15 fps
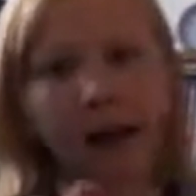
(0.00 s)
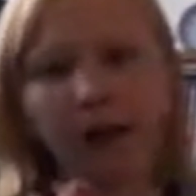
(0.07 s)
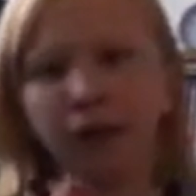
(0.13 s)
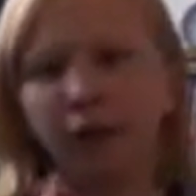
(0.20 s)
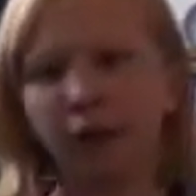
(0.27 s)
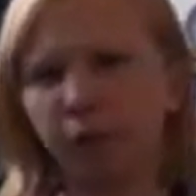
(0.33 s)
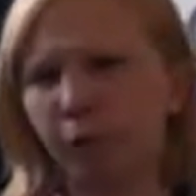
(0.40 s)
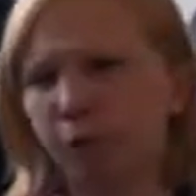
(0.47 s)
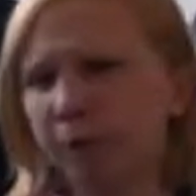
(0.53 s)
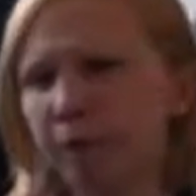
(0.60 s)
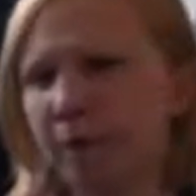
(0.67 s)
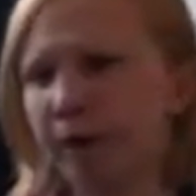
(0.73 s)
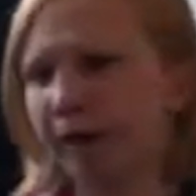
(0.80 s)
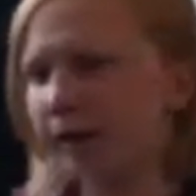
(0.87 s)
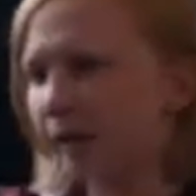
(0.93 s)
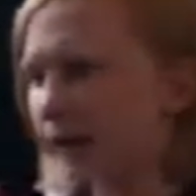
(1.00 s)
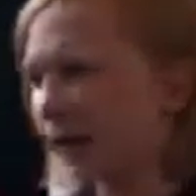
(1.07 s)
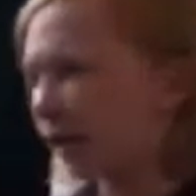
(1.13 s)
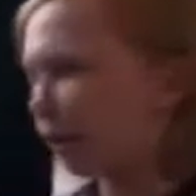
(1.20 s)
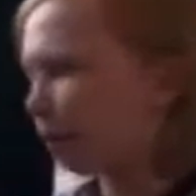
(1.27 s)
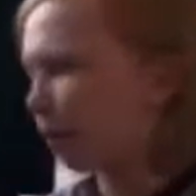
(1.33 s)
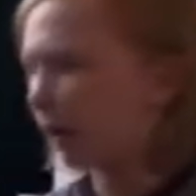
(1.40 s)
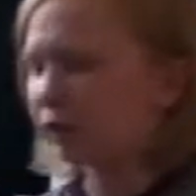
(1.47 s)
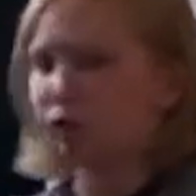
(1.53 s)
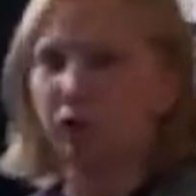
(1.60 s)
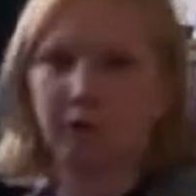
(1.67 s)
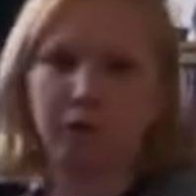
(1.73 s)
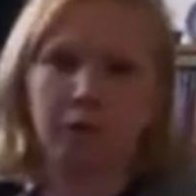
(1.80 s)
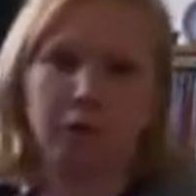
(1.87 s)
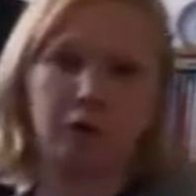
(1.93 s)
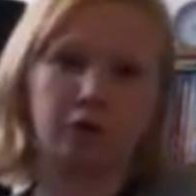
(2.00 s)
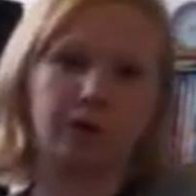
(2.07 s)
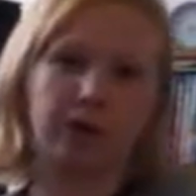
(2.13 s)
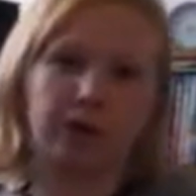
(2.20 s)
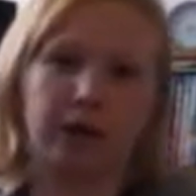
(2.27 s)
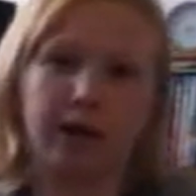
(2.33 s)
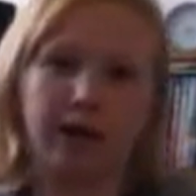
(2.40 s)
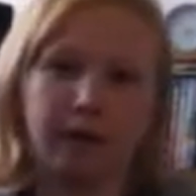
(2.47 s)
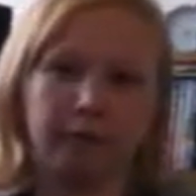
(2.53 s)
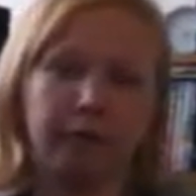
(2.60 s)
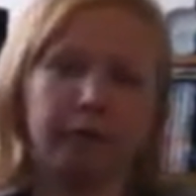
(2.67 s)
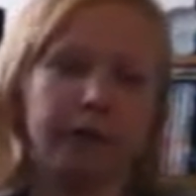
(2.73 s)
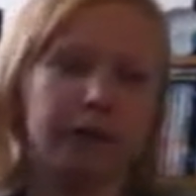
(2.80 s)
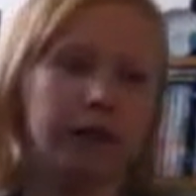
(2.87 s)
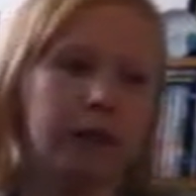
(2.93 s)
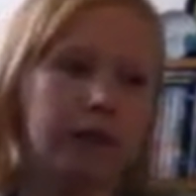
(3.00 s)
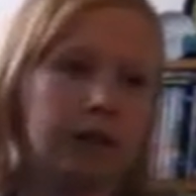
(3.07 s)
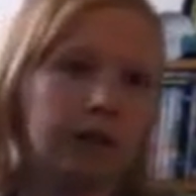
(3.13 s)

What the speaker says: and I won't be packing it in the bags yet because they are airing,